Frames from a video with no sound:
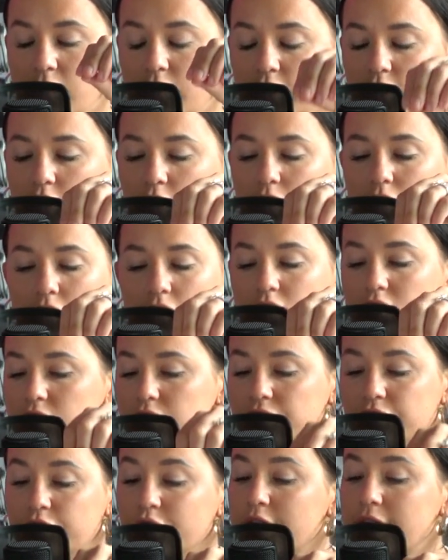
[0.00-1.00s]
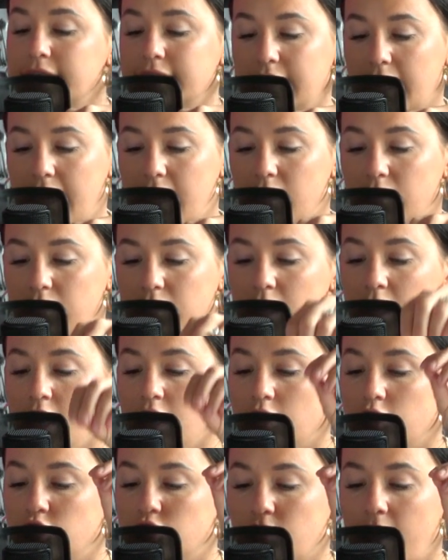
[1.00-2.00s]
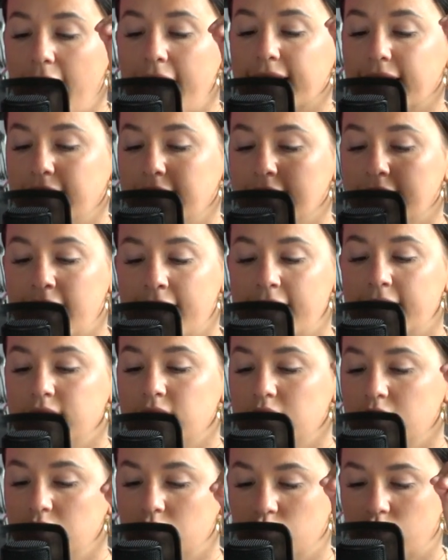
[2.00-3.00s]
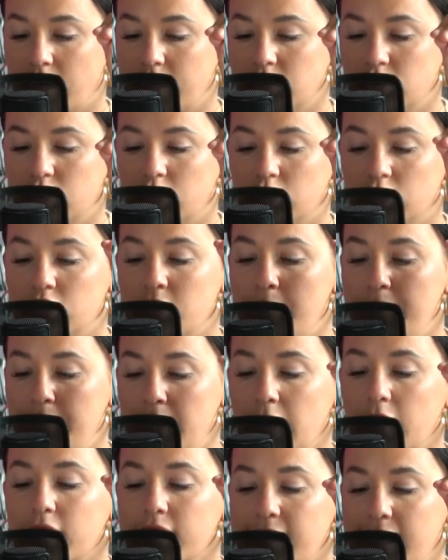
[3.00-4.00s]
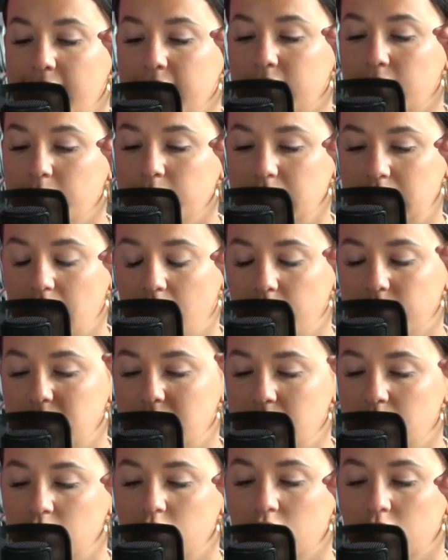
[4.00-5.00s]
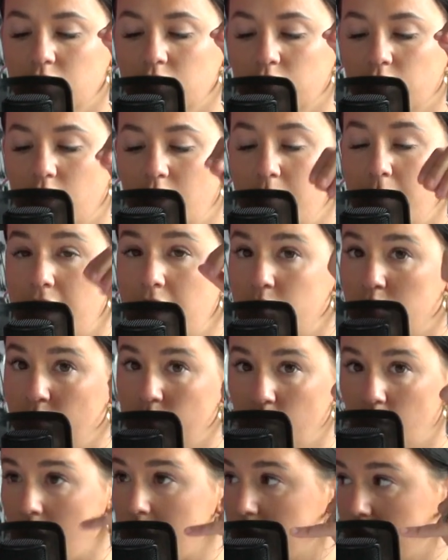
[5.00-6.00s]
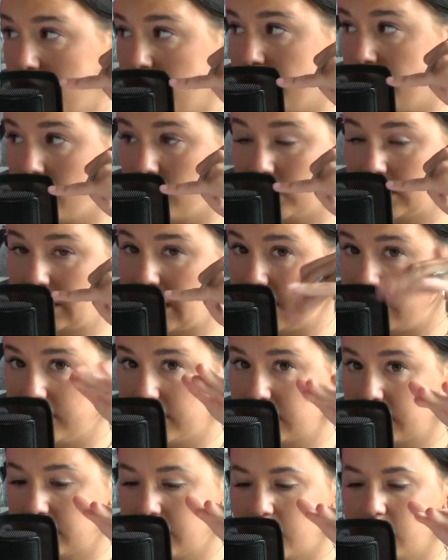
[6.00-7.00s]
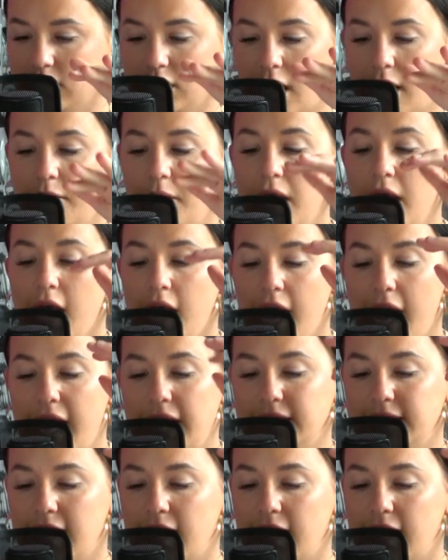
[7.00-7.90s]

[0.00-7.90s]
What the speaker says: The girls freaked out, dragging Casey's dresser to barricade themselves into the room, and while on the phone with Dave this entire time, and